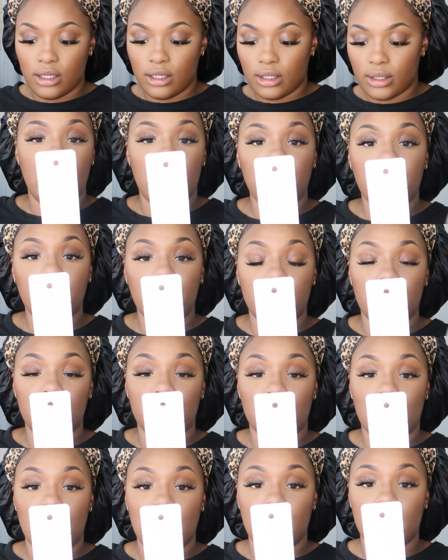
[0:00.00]
Now we're gonna
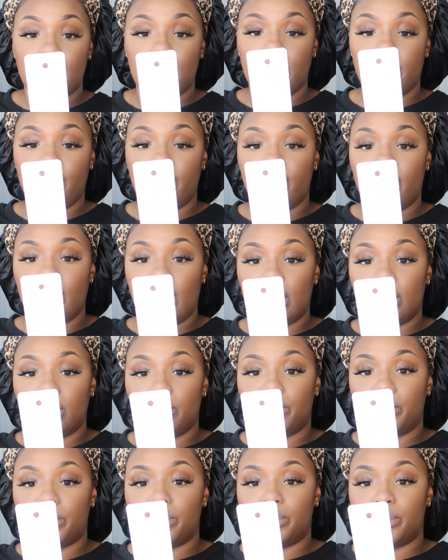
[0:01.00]
try the
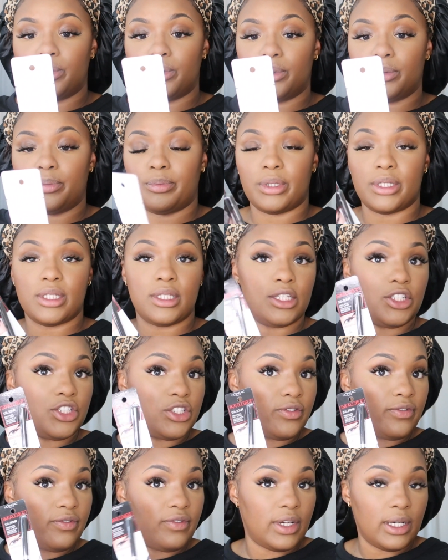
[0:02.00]
Infallible
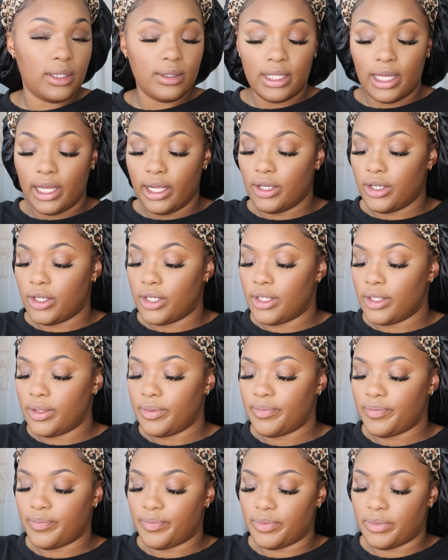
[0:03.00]
Precision Felt
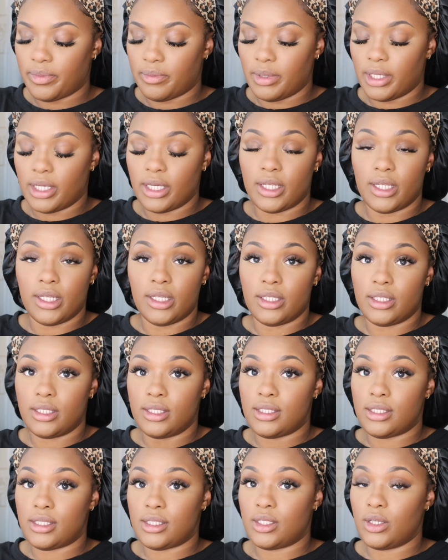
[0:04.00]
Liner,
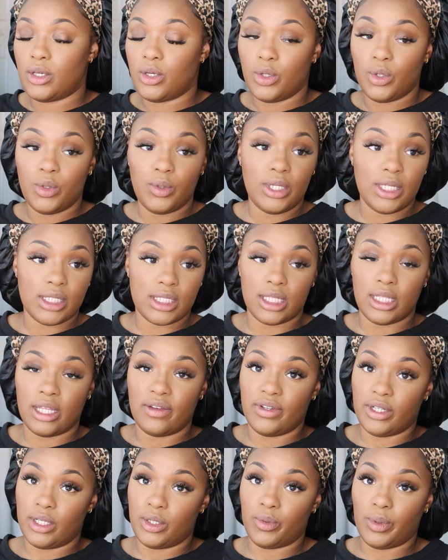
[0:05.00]
because who doesn't
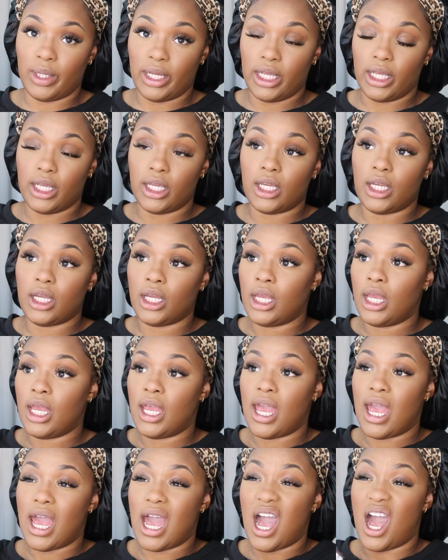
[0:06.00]
love a good wing?
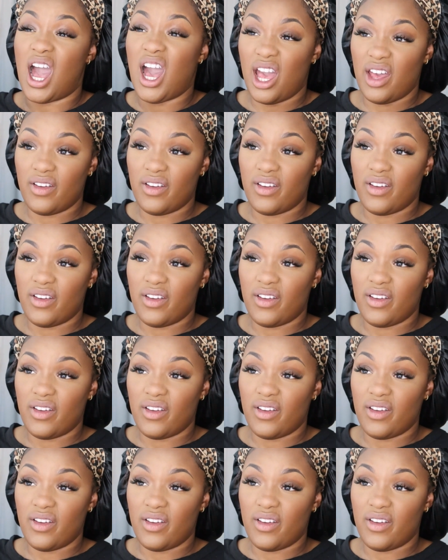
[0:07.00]
I